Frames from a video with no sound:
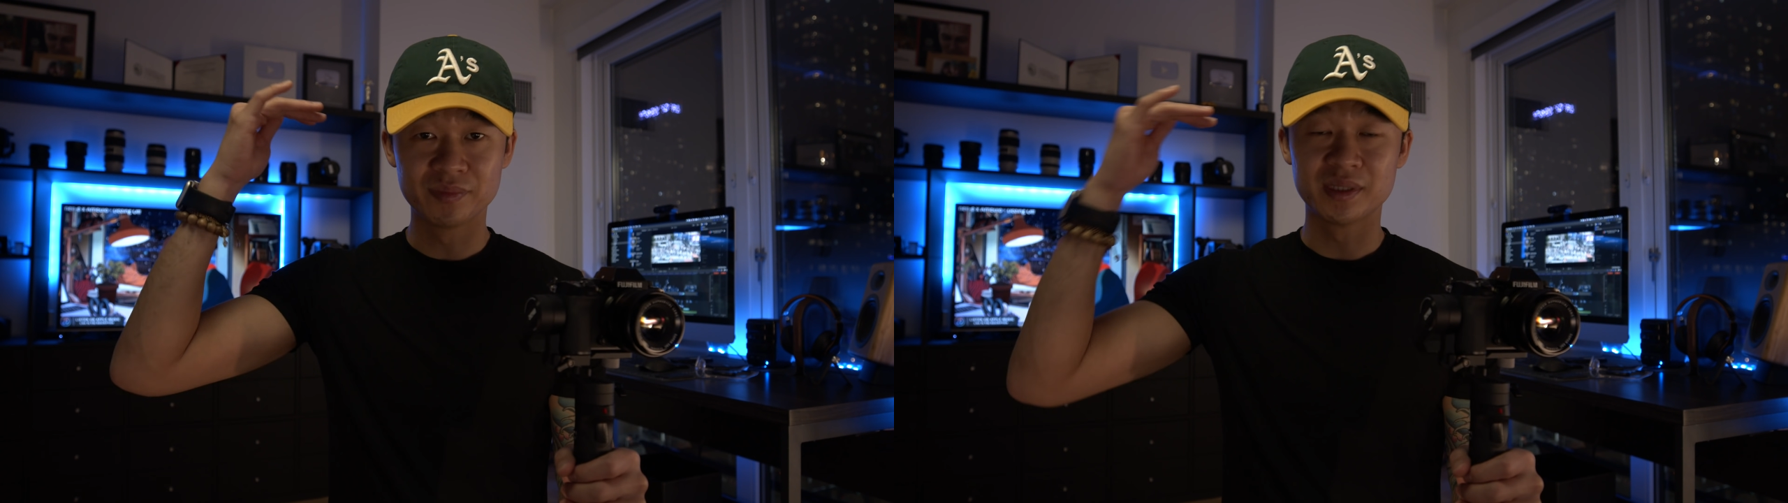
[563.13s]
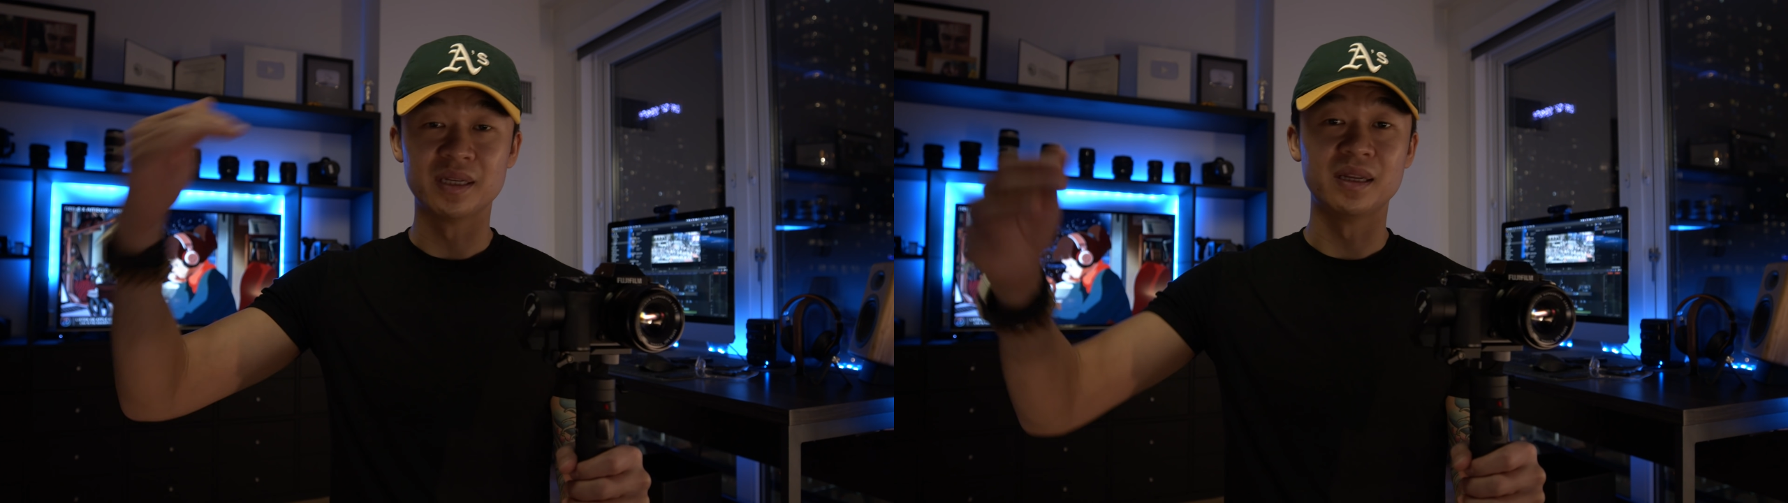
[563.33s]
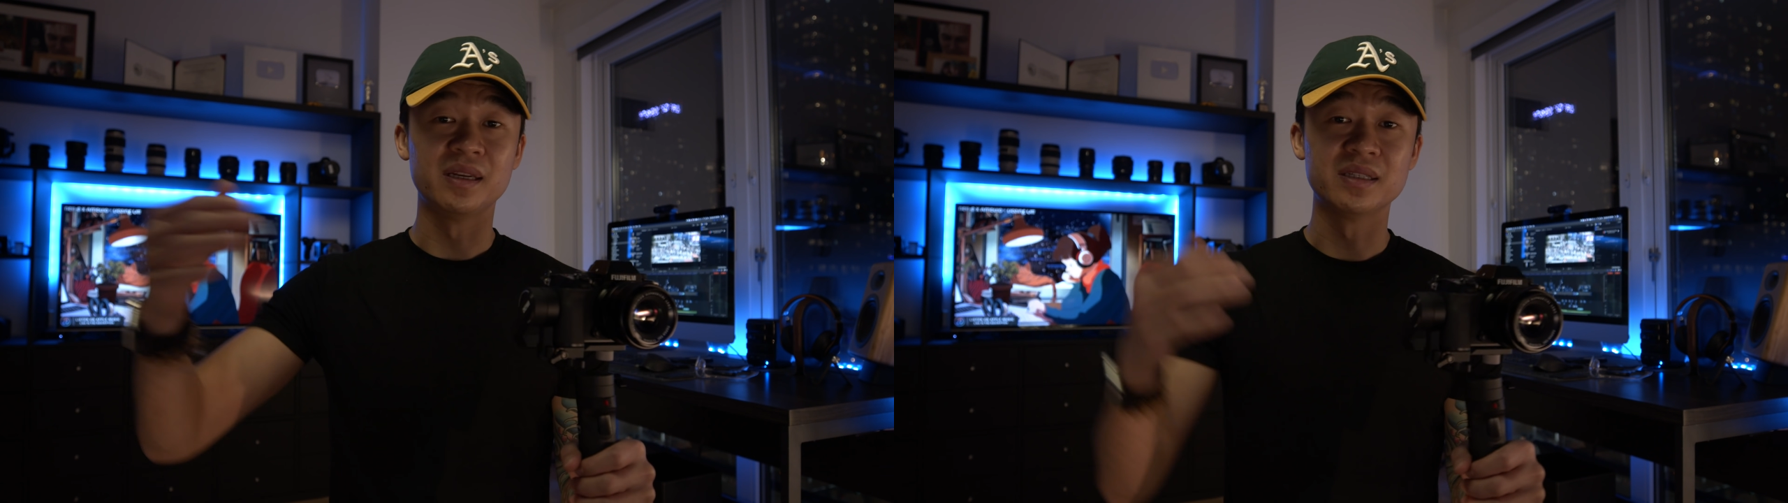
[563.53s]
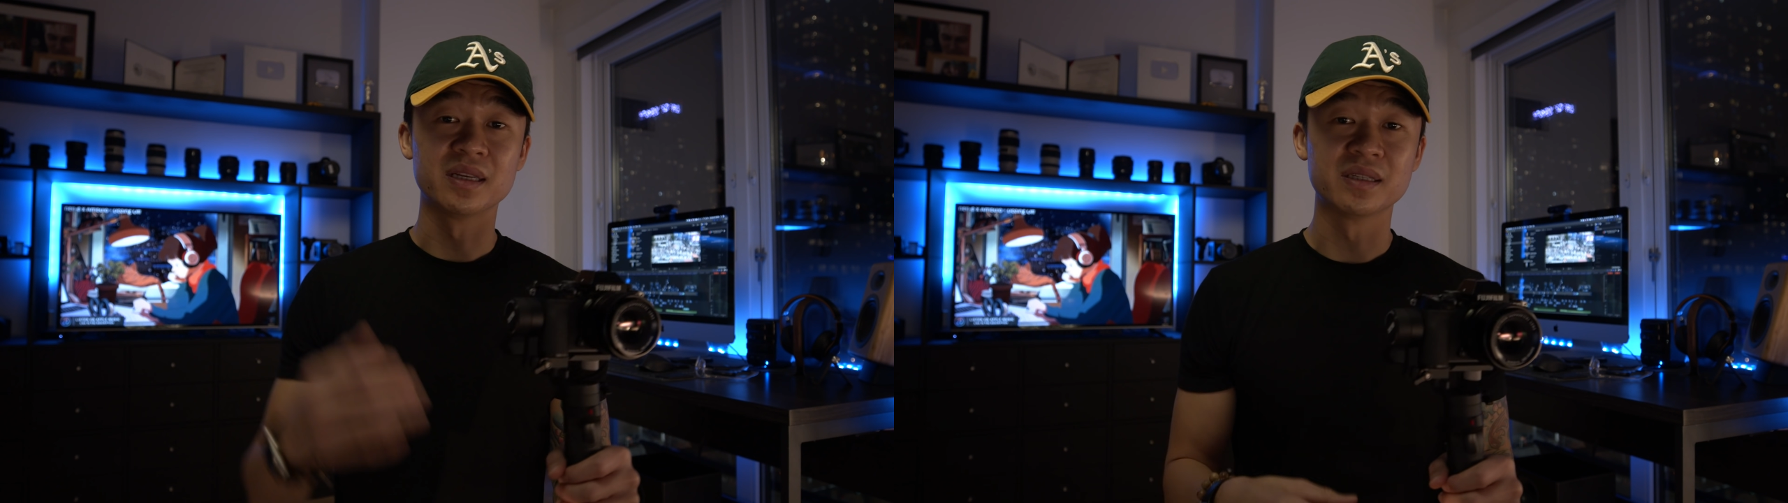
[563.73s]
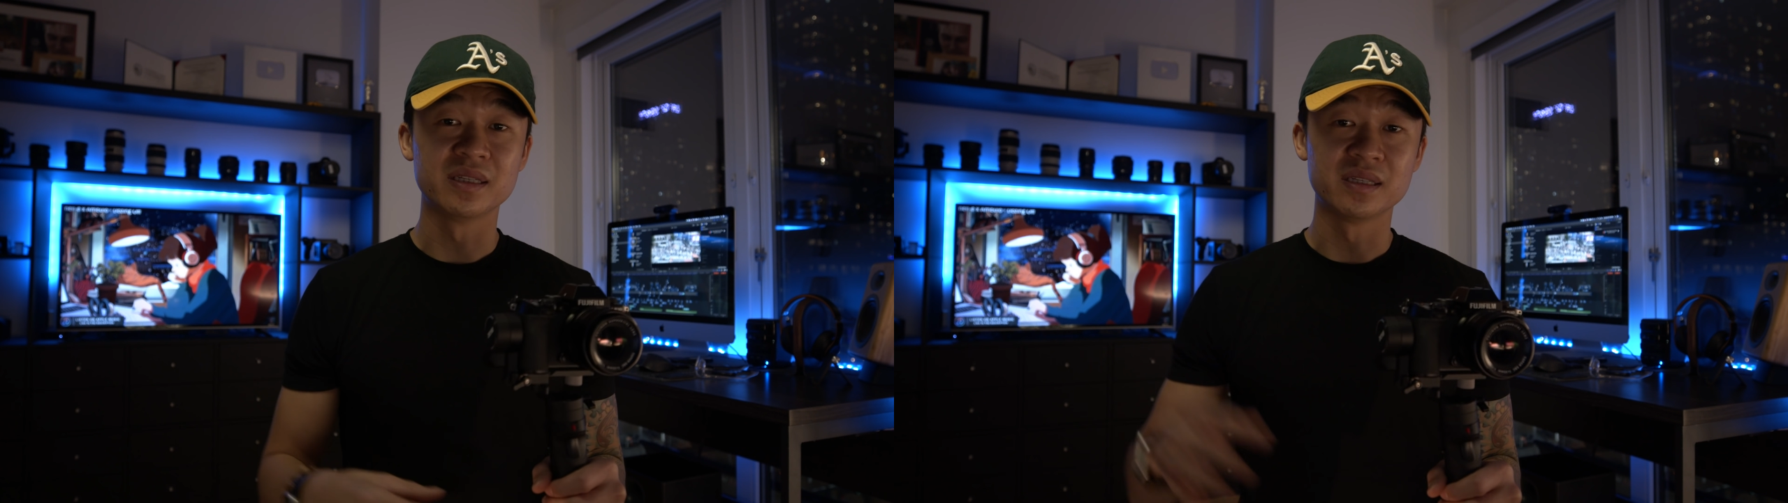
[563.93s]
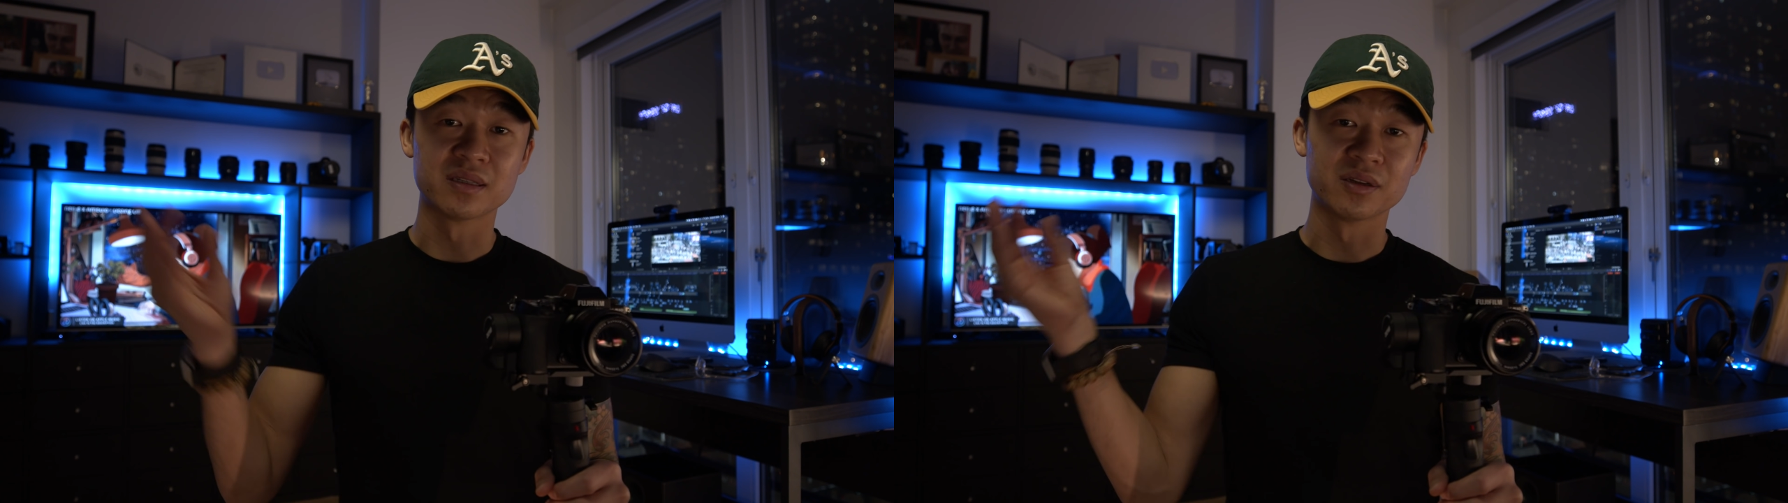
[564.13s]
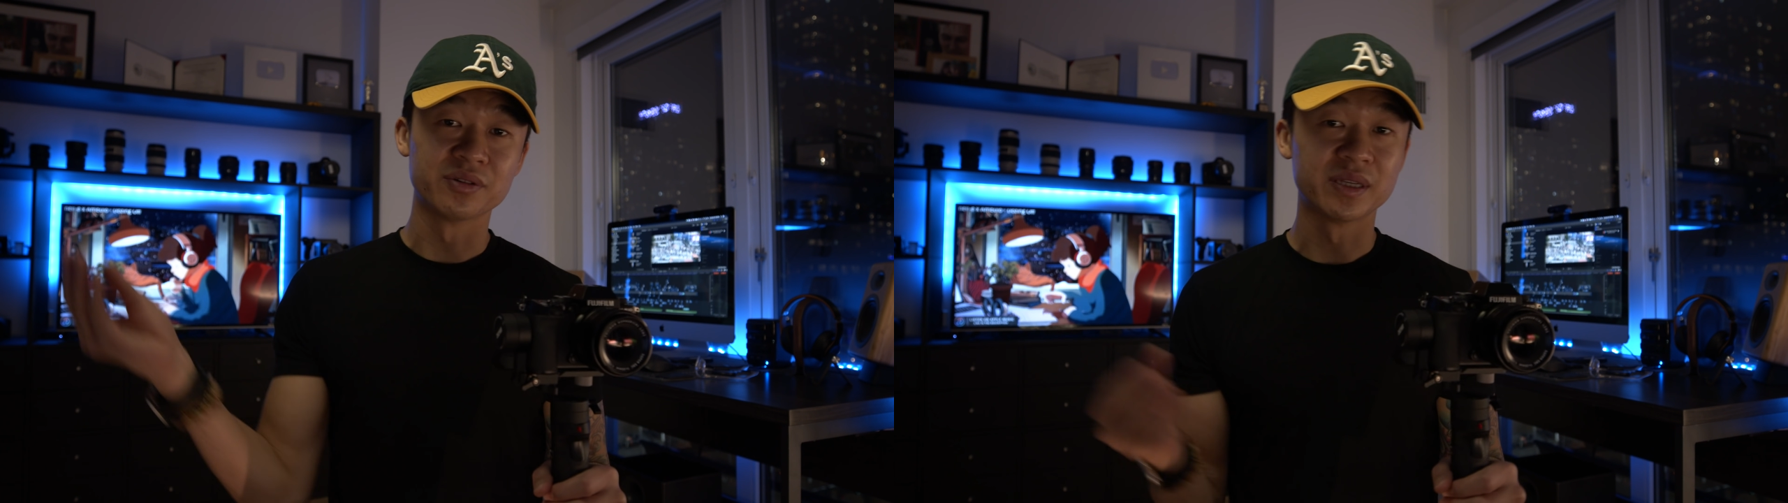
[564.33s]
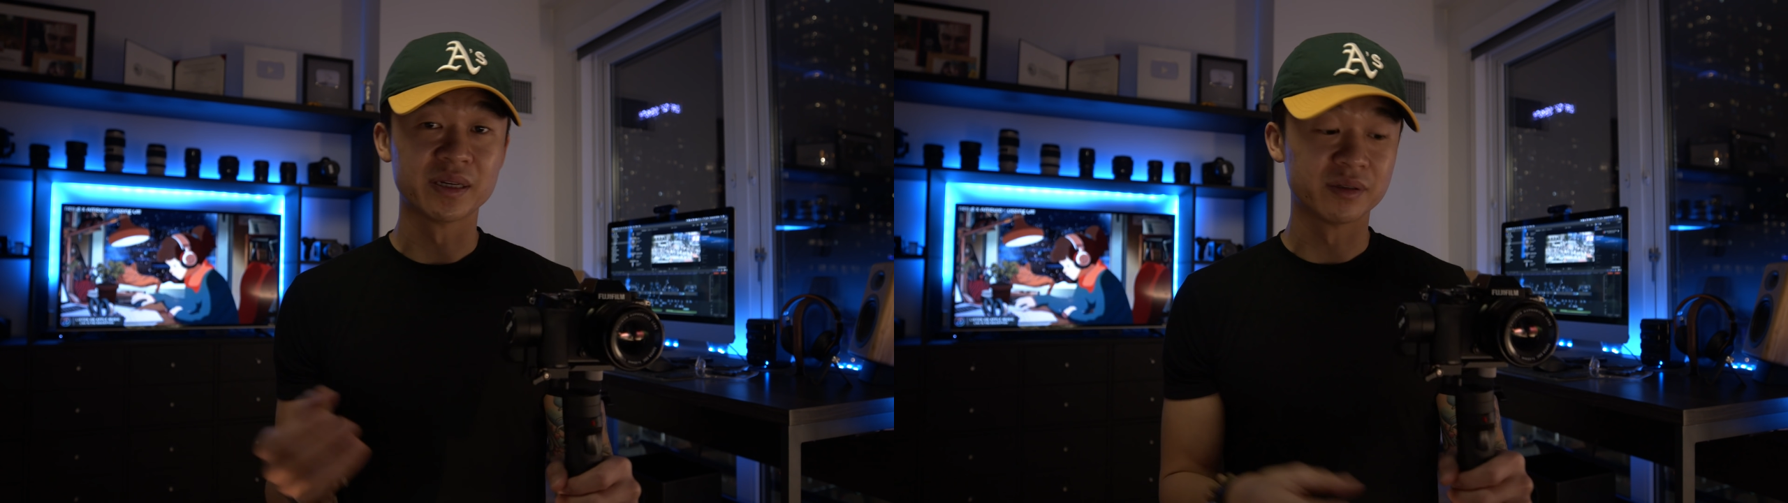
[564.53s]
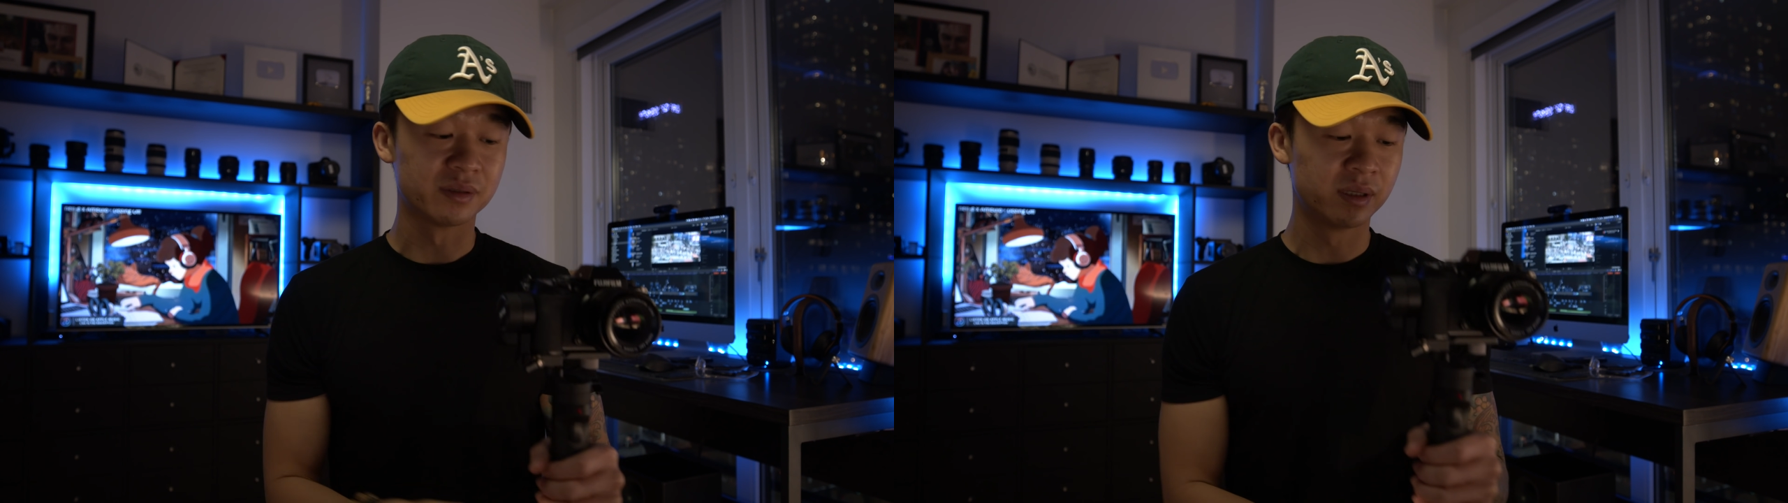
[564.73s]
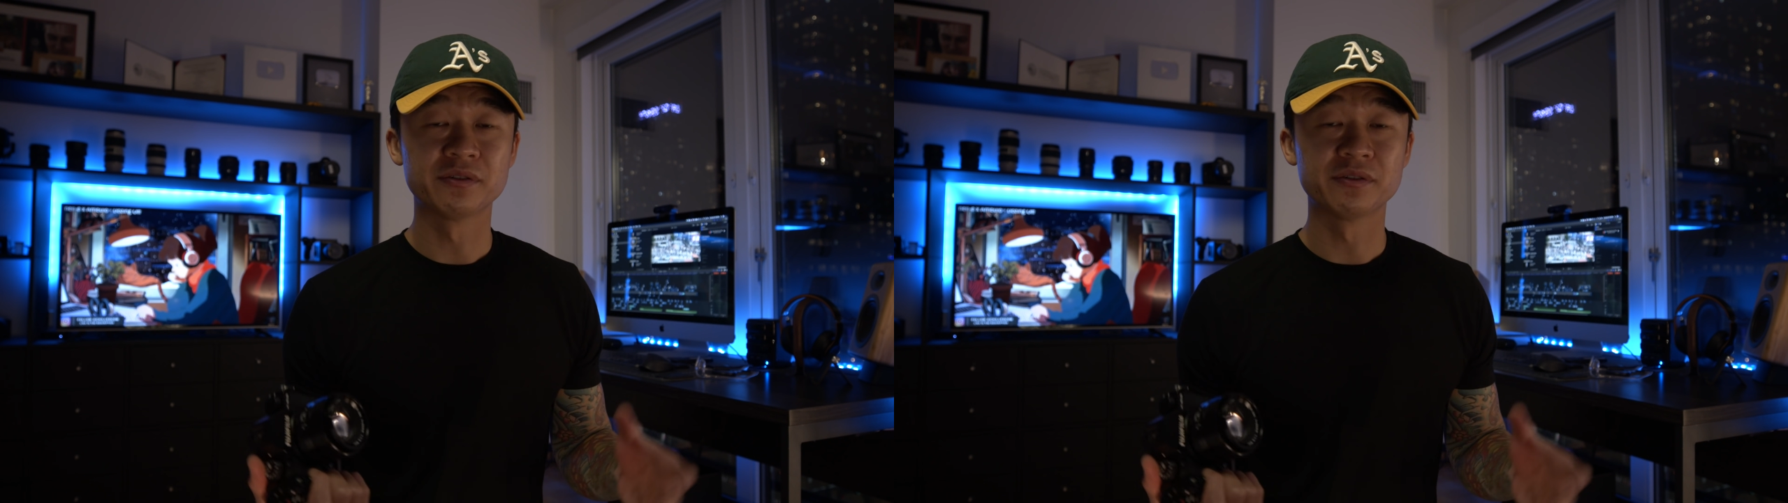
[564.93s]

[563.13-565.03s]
1080-60, slow it down.